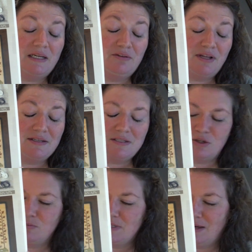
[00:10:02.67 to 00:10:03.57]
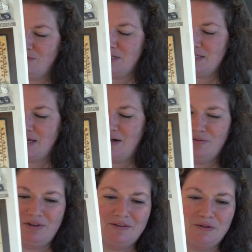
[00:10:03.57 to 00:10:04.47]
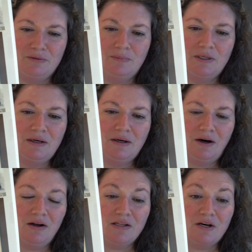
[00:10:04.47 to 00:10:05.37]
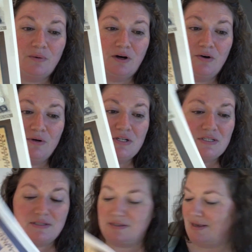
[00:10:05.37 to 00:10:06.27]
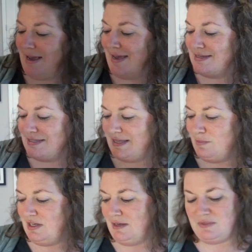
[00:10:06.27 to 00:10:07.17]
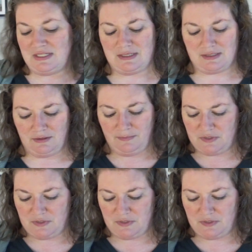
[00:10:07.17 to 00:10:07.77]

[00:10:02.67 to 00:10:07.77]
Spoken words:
floss tubes. I haven't decided if I'll do them all in a row or just as they become seasonal.